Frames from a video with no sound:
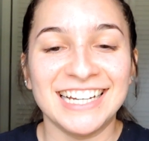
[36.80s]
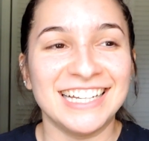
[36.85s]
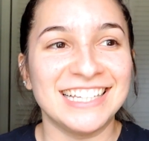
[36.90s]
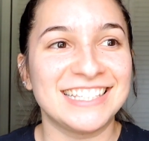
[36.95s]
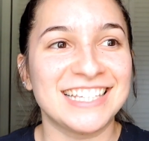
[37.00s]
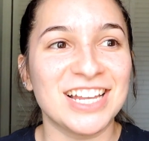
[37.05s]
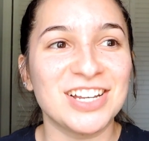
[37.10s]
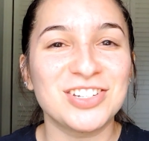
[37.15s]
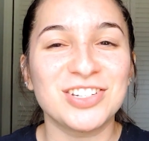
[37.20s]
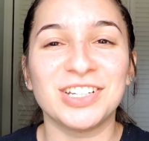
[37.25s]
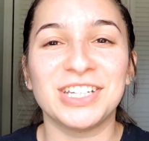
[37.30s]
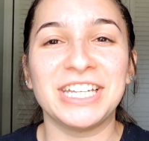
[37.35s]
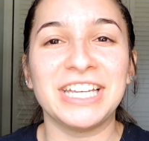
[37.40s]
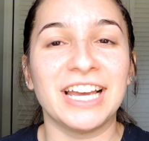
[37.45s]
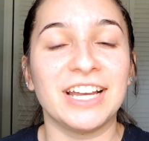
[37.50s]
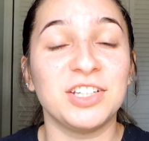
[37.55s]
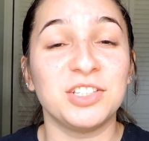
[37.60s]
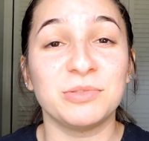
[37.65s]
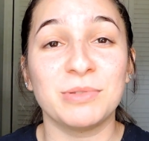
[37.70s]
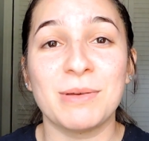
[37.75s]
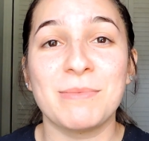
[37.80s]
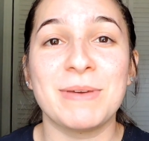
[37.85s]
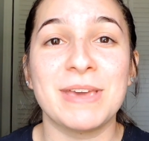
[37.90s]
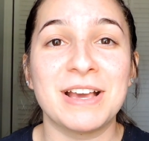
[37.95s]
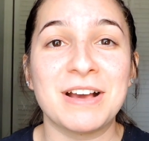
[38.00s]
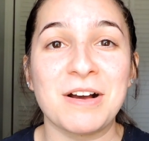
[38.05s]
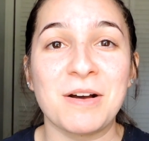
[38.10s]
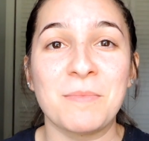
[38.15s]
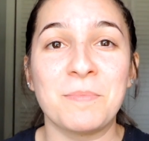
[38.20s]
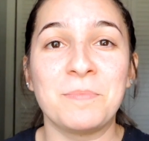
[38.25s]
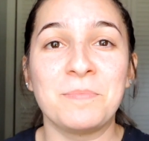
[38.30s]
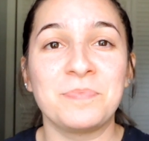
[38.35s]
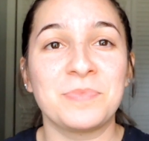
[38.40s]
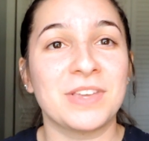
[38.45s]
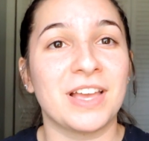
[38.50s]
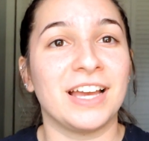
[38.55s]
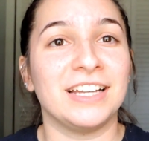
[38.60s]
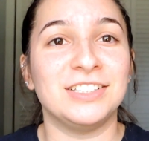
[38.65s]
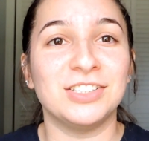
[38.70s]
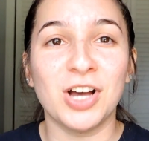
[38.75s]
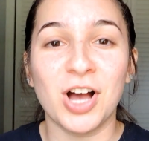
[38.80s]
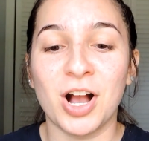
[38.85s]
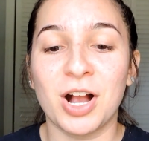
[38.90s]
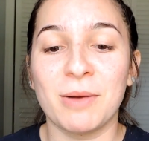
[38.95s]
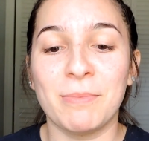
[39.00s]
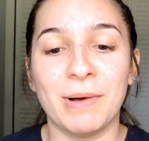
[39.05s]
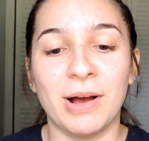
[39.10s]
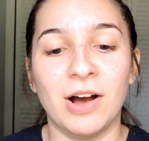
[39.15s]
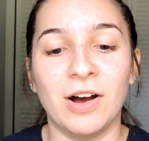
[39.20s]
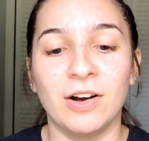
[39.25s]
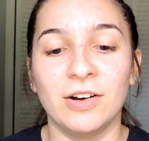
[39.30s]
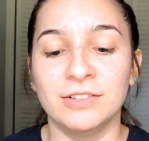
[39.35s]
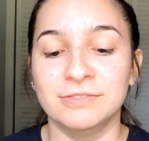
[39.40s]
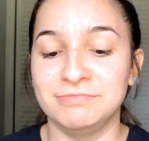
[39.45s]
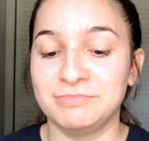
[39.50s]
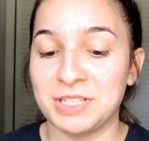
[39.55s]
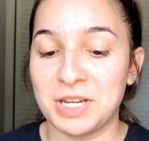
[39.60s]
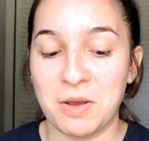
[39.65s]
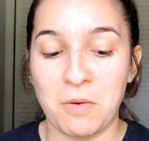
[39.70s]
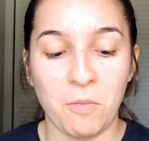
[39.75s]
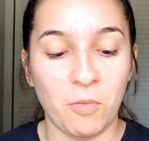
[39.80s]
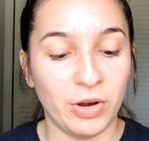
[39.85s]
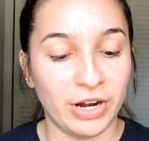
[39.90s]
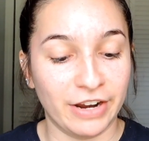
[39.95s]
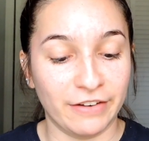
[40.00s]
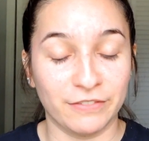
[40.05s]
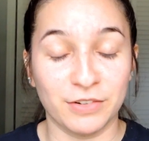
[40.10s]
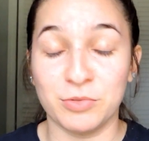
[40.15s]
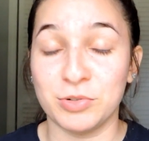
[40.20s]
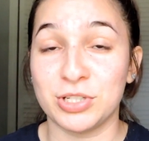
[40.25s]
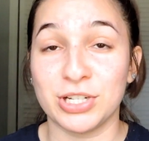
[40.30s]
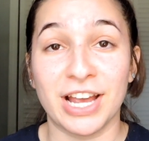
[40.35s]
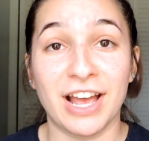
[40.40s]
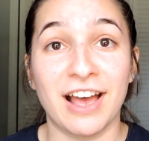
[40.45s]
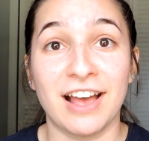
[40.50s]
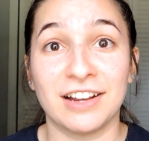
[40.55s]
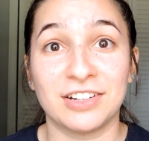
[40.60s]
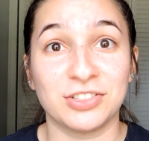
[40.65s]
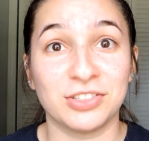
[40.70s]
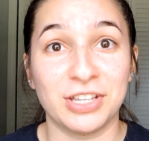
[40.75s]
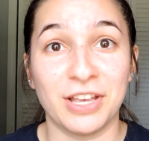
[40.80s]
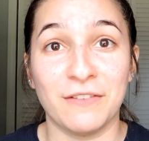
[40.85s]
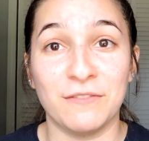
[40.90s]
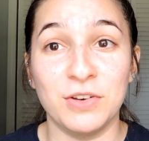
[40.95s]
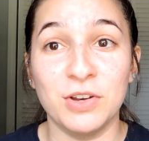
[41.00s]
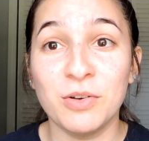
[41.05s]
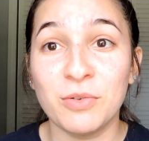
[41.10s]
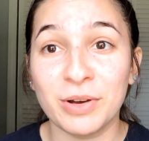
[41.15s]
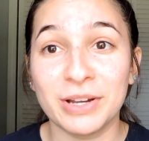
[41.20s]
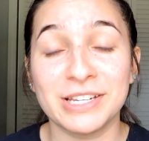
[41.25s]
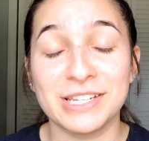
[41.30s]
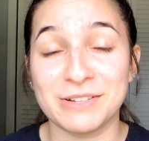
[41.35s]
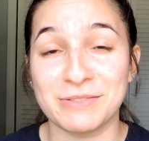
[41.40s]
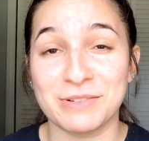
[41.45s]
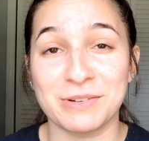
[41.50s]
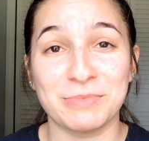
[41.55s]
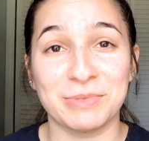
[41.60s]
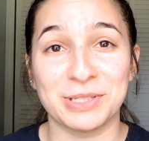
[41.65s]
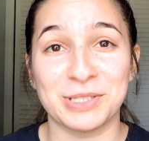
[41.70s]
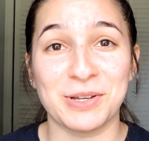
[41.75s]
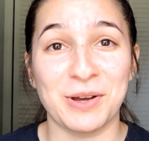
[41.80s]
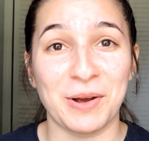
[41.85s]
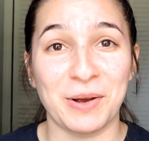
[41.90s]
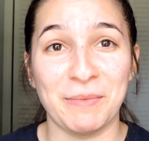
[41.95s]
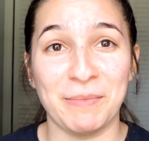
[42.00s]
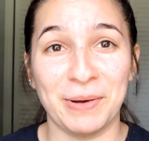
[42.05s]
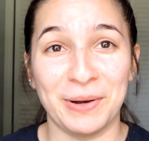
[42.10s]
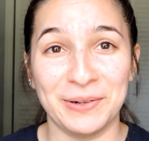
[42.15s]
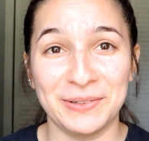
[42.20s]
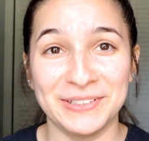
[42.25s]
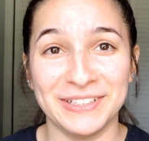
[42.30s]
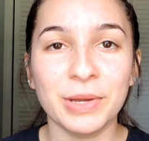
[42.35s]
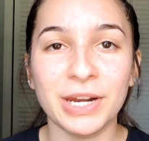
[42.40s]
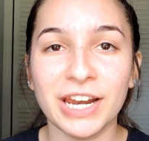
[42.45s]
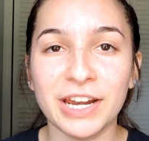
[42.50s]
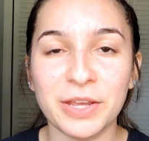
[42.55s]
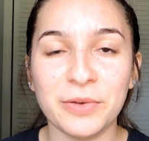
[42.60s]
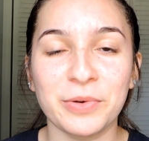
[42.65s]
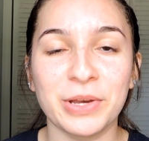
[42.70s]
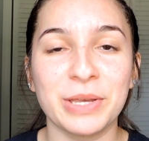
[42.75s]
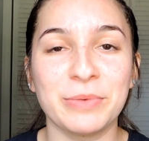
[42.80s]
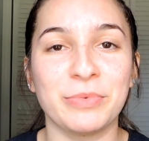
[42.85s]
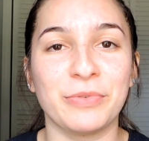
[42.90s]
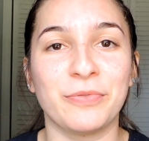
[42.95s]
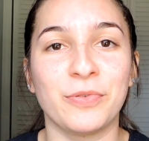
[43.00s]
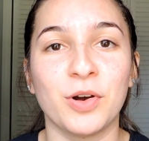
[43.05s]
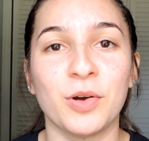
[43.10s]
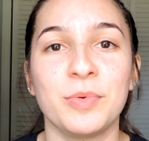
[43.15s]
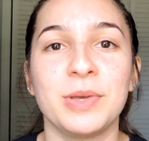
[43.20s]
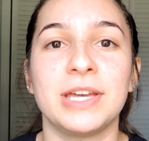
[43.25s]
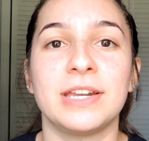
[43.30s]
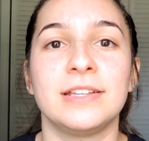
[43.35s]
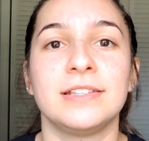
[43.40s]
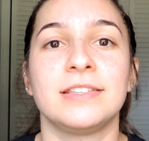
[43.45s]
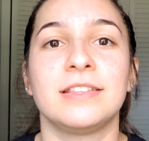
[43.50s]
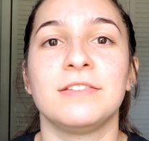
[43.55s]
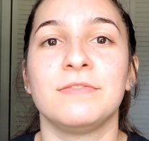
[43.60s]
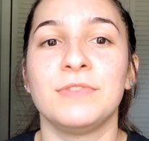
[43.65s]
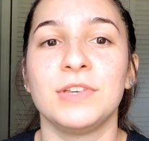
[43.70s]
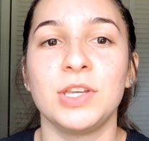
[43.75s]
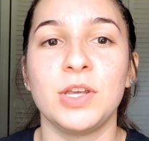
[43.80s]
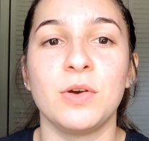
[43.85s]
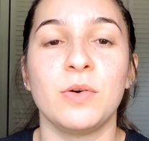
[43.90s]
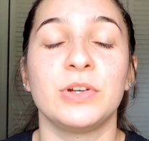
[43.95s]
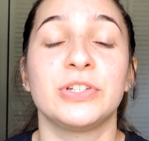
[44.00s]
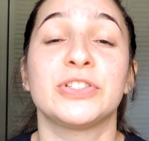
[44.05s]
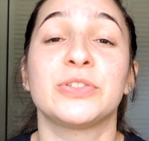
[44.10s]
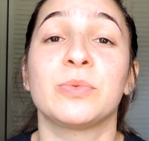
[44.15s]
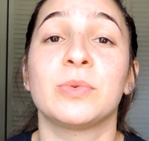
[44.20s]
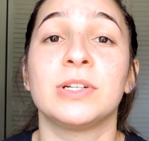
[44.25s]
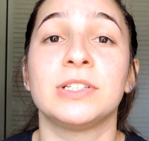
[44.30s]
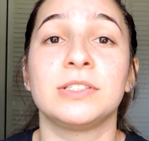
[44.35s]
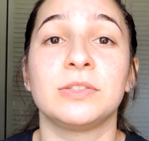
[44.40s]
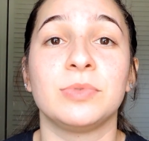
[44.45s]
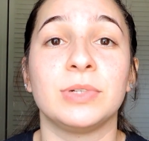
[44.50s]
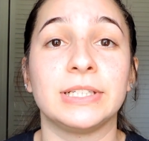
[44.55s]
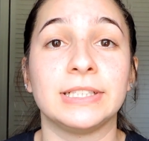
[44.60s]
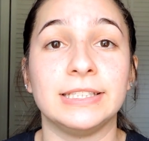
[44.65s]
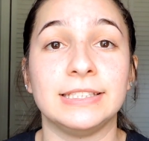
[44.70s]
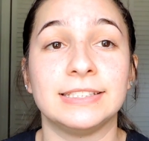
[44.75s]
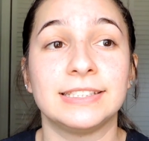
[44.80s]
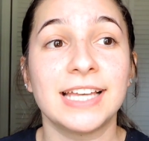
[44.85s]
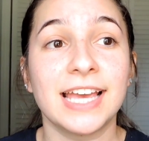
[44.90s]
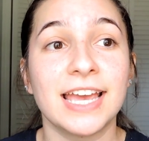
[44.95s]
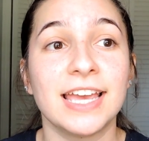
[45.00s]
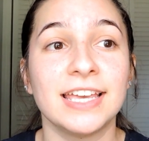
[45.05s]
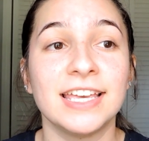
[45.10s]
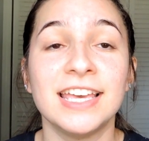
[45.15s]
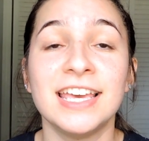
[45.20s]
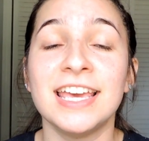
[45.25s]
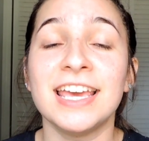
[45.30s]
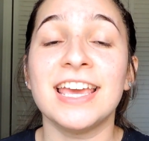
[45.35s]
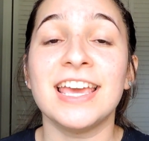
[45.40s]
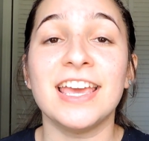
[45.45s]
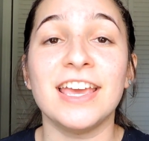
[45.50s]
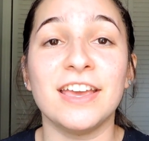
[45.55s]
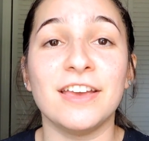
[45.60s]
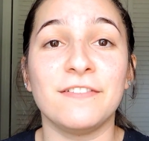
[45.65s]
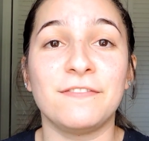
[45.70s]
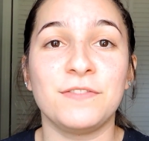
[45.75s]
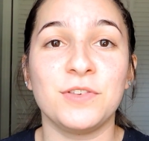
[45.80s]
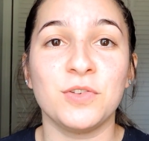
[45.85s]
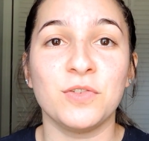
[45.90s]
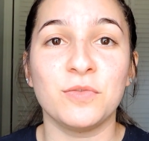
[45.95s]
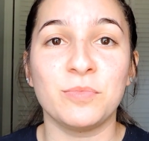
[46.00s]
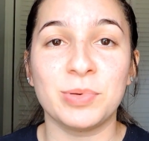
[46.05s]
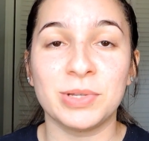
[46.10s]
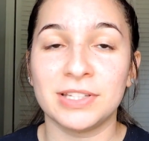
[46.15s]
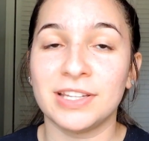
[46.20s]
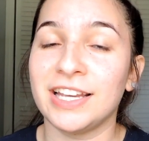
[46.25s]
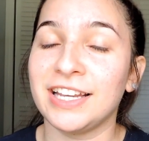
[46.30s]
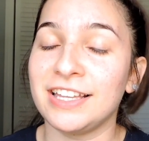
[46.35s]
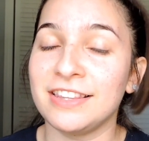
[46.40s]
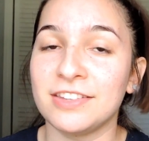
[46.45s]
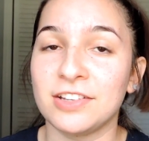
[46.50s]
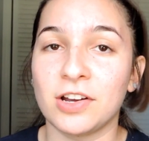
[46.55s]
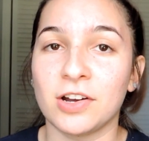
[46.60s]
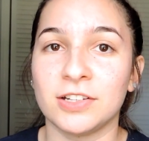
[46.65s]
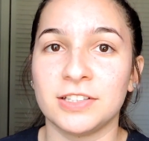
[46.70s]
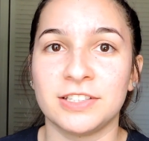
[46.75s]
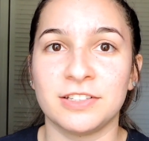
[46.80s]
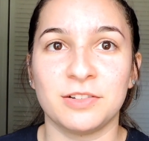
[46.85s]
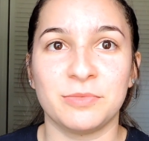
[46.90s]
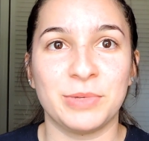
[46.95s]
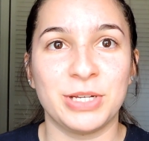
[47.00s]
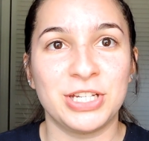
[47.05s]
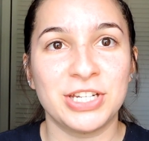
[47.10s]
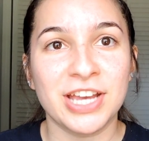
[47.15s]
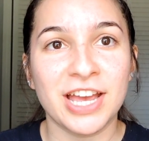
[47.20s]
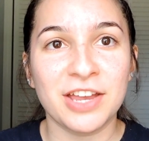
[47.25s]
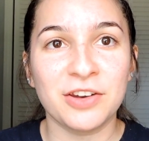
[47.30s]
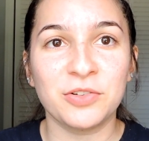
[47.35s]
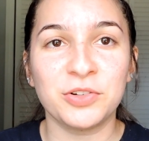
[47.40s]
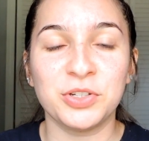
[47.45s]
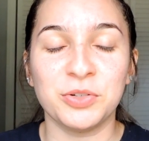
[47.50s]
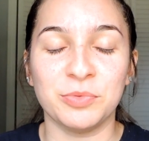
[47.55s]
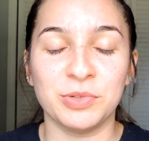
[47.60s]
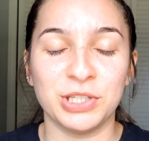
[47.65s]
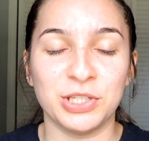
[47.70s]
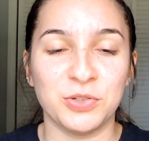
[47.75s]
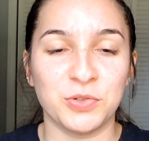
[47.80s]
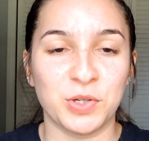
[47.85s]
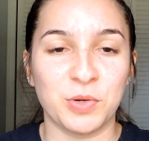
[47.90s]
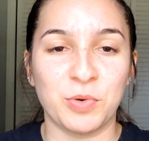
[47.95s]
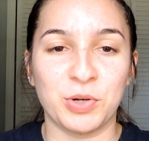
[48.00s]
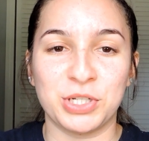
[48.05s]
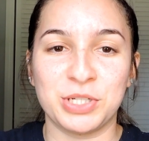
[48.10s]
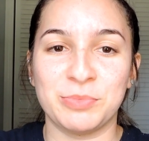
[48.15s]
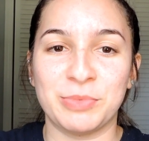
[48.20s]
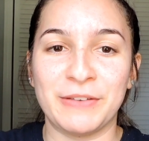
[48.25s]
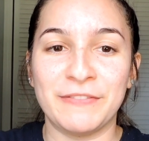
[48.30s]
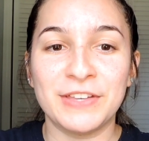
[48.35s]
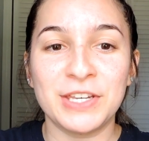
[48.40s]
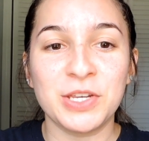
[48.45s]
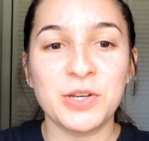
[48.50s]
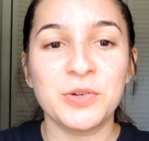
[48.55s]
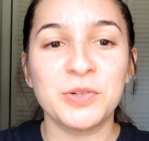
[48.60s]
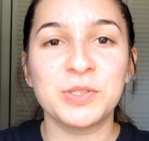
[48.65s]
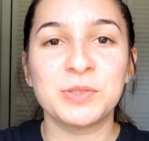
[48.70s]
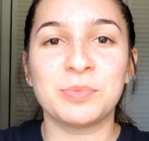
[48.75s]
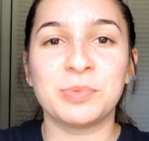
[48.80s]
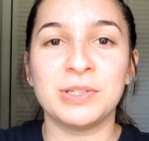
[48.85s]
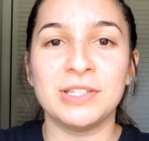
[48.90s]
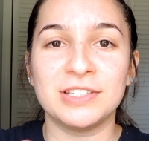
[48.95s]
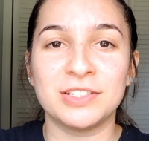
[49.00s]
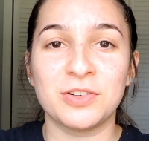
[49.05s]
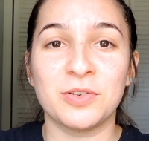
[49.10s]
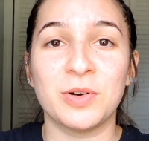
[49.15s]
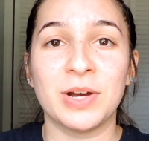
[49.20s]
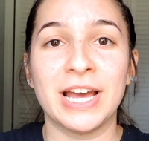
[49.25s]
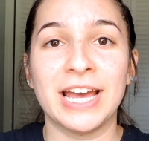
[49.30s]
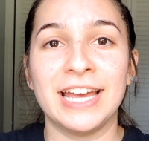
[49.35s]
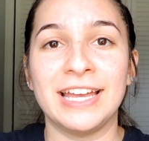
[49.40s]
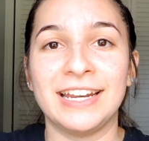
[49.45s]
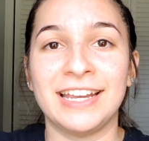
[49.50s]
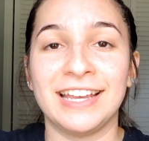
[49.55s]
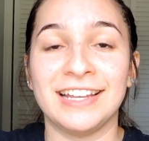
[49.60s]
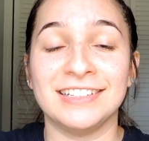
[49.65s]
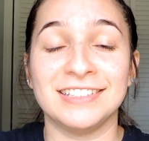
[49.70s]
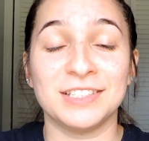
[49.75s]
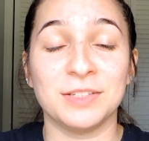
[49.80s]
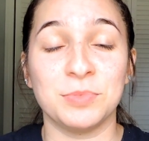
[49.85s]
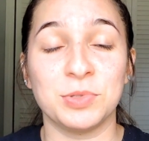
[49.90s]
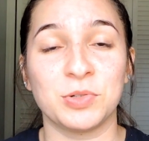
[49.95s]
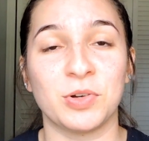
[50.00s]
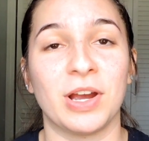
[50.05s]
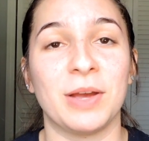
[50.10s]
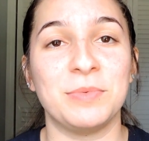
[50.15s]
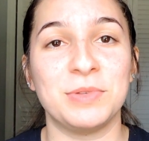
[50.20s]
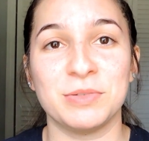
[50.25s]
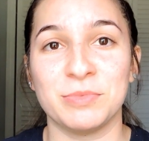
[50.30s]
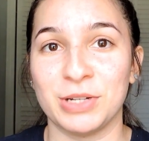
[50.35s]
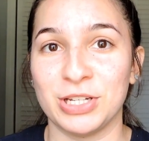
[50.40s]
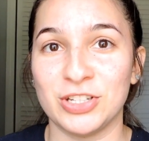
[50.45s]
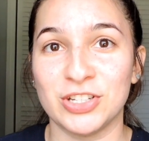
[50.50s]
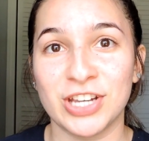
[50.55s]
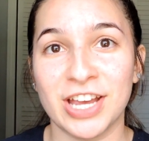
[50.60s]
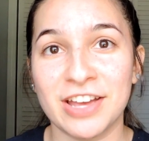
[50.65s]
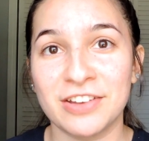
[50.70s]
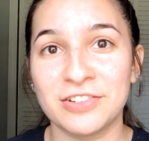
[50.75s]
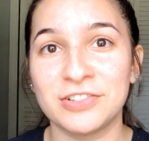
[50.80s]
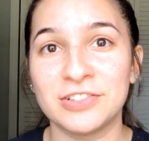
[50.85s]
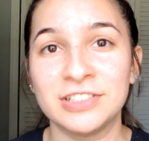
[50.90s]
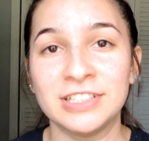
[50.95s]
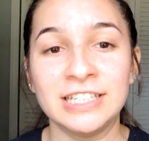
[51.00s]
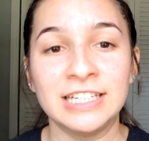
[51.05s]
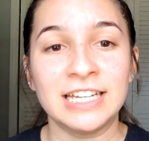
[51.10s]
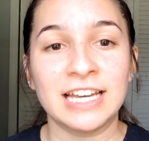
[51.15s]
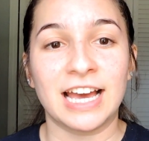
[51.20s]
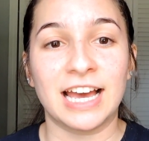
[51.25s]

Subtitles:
Essentially, I do my makeup, I talk about whatever, which I actually have no idea what I'm going to talk about. But anyway, before we get into the video, I just wanted to quickly say, if you've been liking the content on my channel and you really enjoy watching my videos, please go ahead and subscribe to my channel.